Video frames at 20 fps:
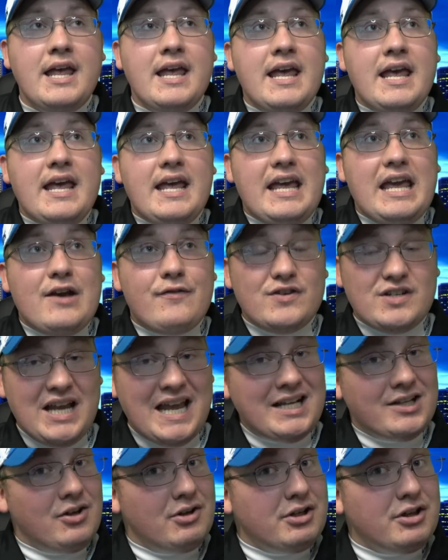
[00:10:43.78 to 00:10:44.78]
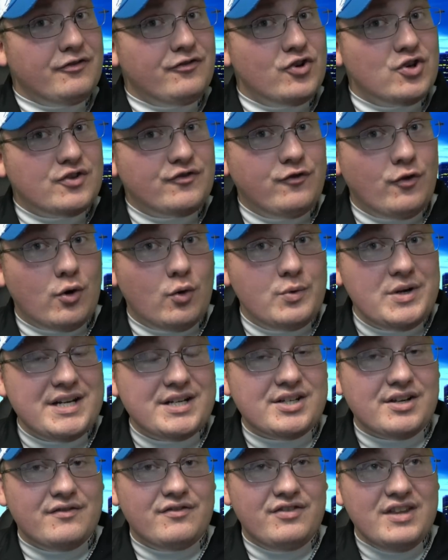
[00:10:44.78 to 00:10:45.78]
If we take a look at the first 4 weeks
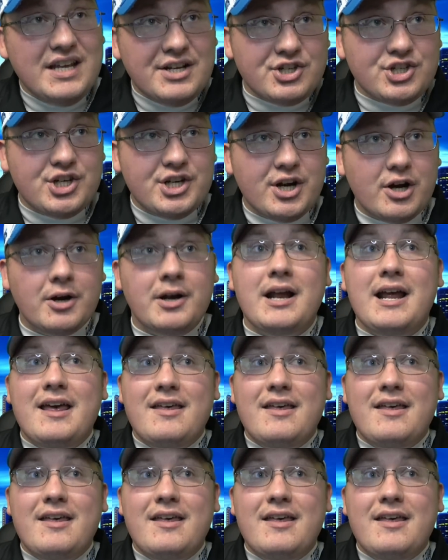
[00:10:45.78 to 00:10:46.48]
of this year,